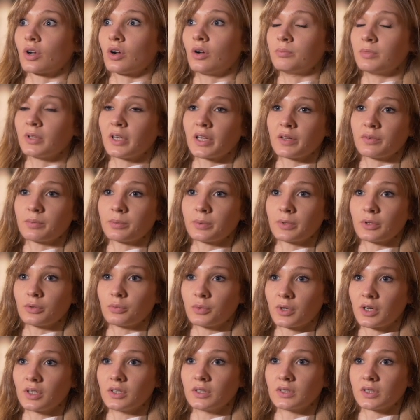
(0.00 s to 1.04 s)
unbelievable
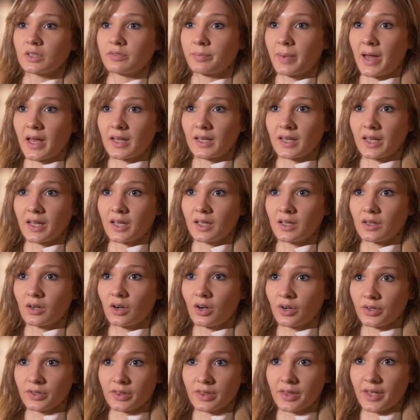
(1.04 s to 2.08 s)
world of ballet
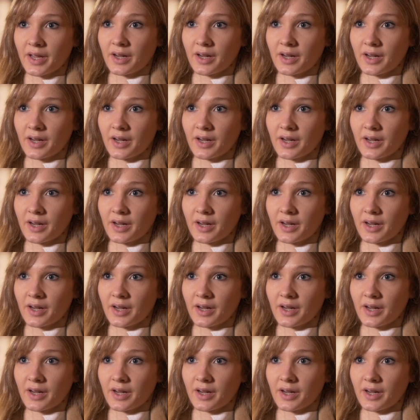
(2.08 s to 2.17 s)
out